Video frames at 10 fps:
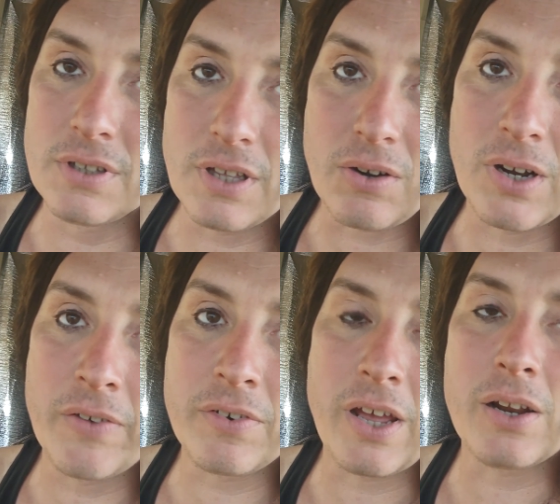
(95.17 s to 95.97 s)
I don't
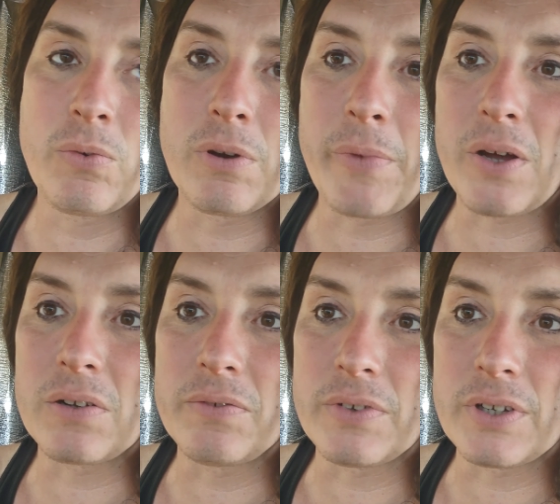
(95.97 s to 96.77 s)
have an adequate
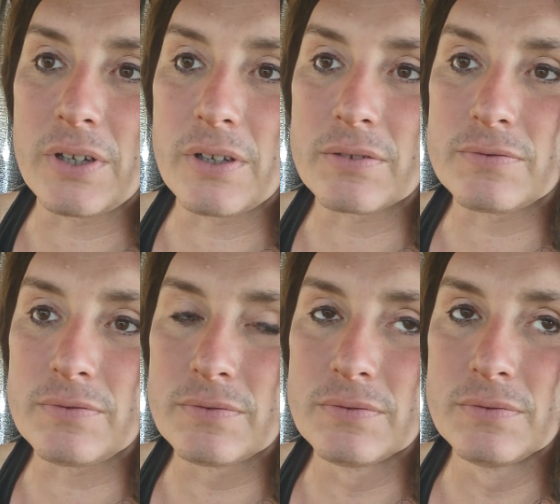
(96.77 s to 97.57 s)
amount of uh,
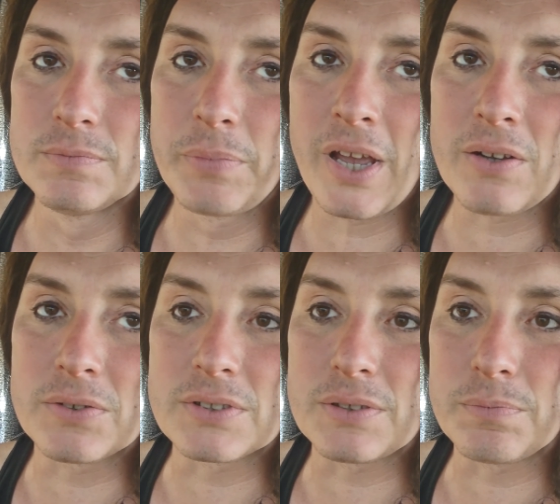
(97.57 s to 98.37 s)

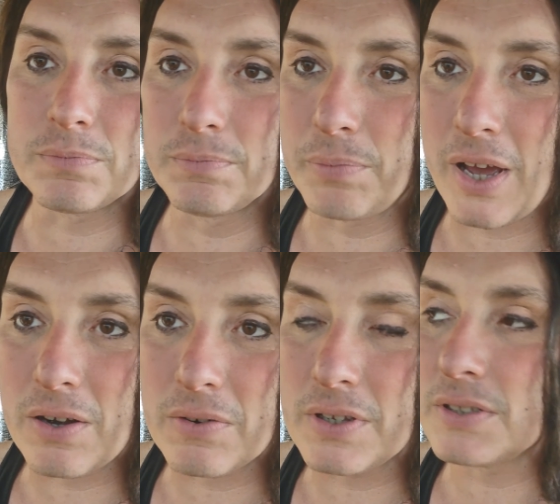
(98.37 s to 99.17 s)
panels and
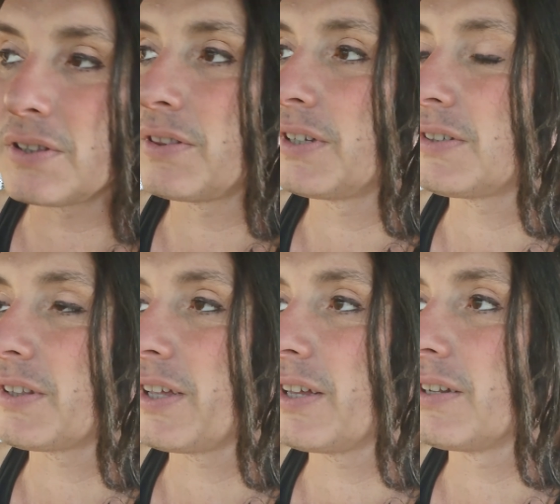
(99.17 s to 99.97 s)
batteries and things
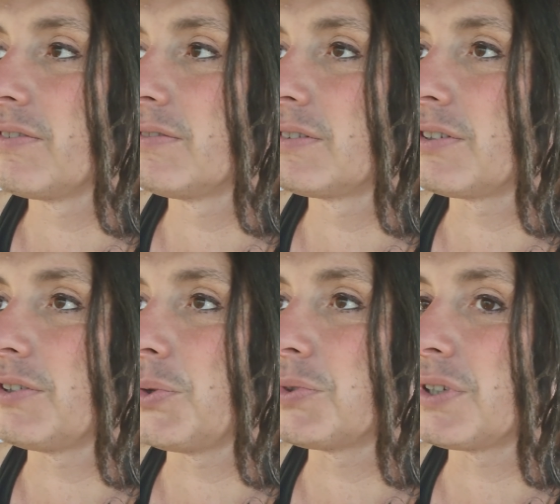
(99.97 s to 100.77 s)
like that to
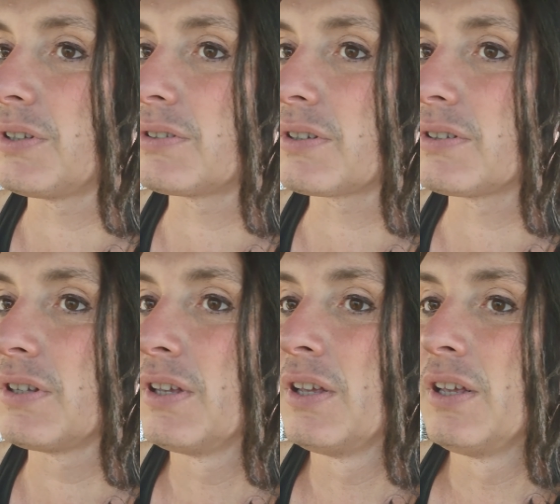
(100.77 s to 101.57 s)
use it.
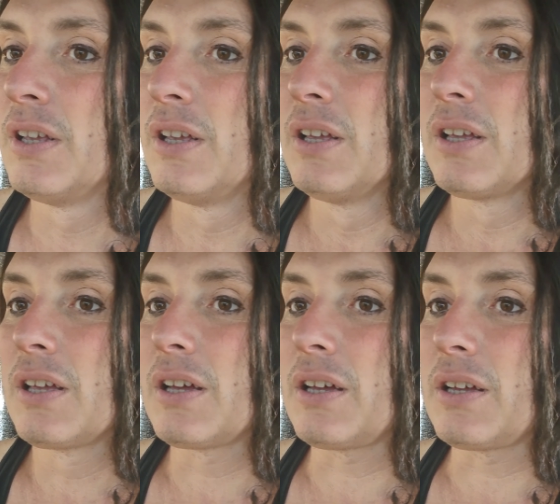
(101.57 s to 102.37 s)

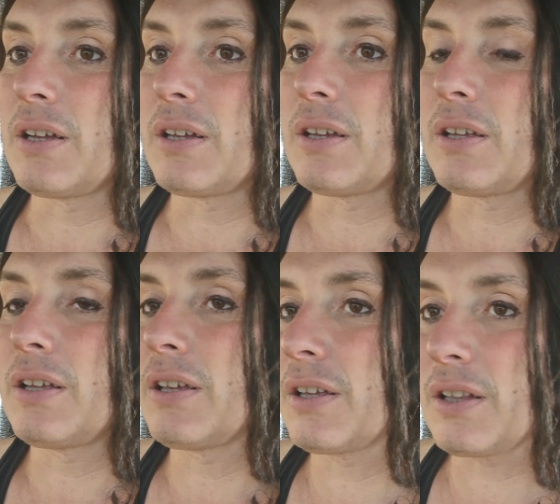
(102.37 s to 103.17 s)

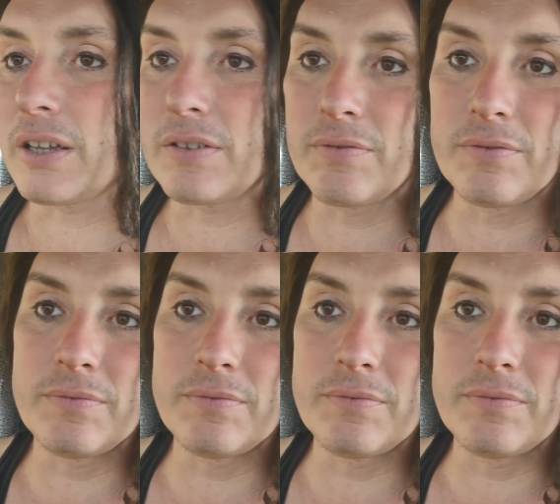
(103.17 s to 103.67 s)
Uh, like